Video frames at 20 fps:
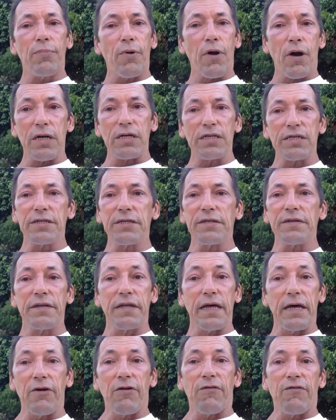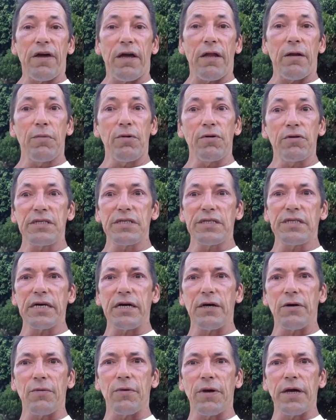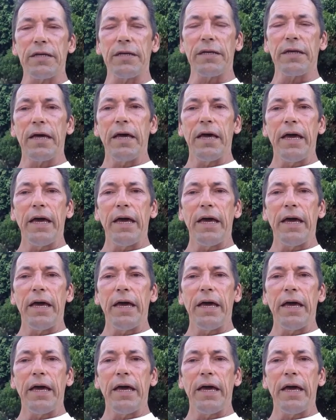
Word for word: products that are available to sell, right?